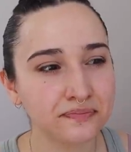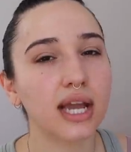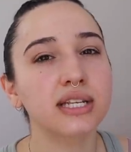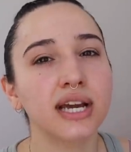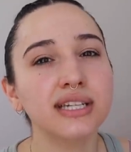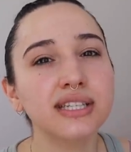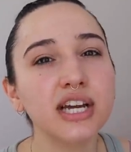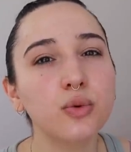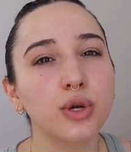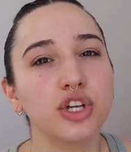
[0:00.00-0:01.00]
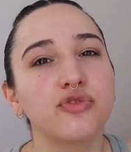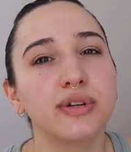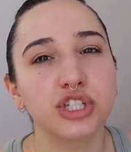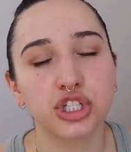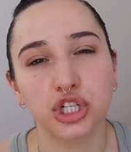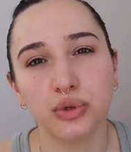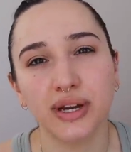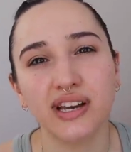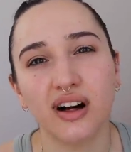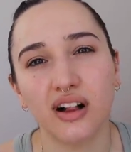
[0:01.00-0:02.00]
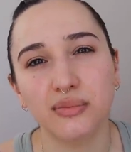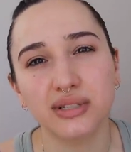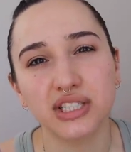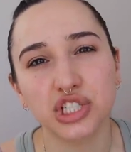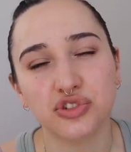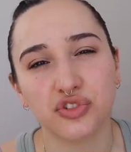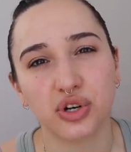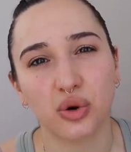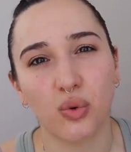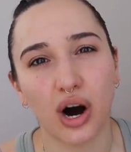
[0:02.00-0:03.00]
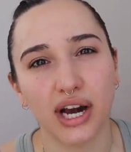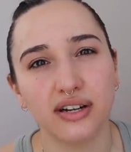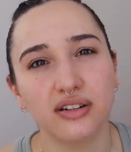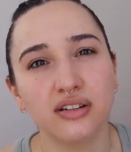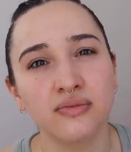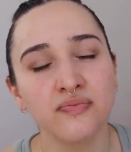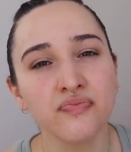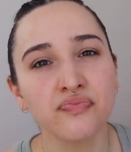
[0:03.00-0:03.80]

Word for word: It tastes like when you've been chewing almonds for a while